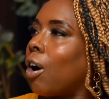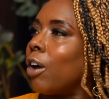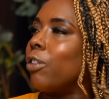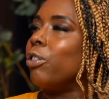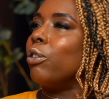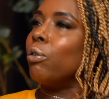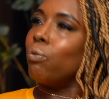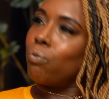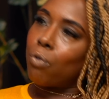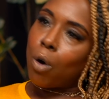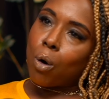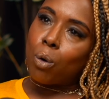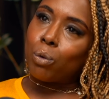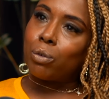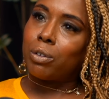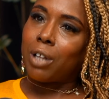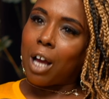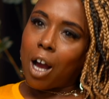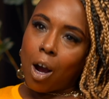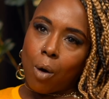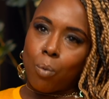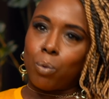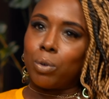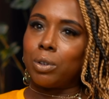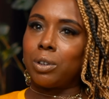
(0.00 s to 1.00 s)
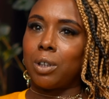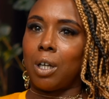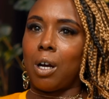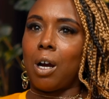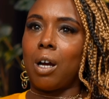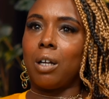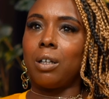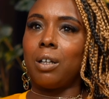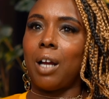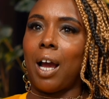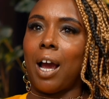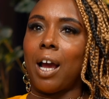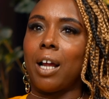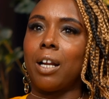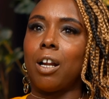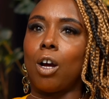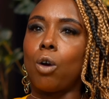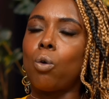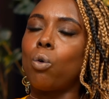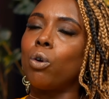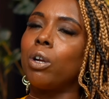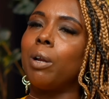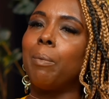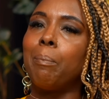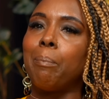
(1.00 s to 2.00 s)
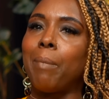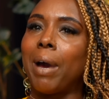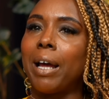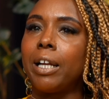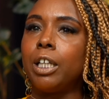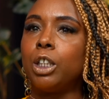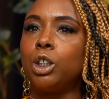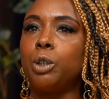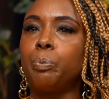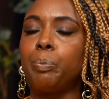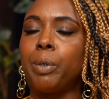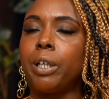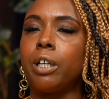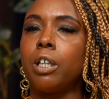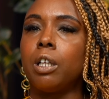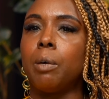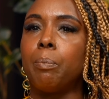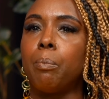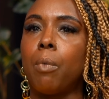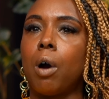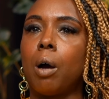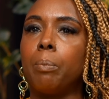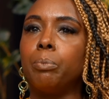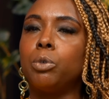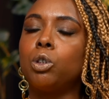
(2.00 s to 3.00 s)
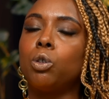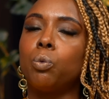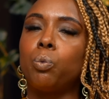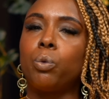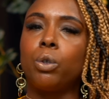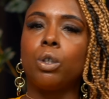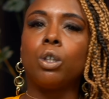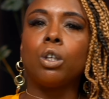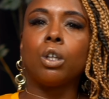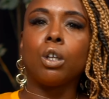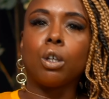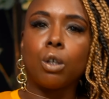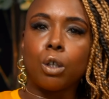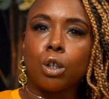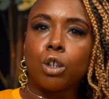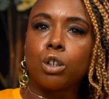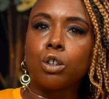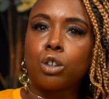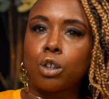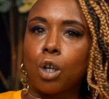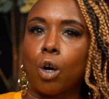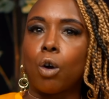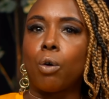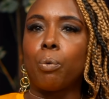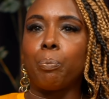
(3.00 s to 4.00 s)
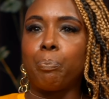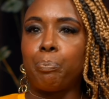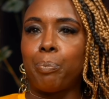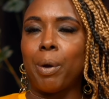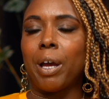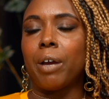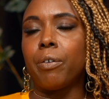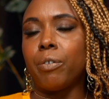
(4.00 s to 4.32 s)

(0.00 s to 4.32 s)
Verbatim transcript: on the road that I was on, and yeah. I couldn't manage being a mom. So we, so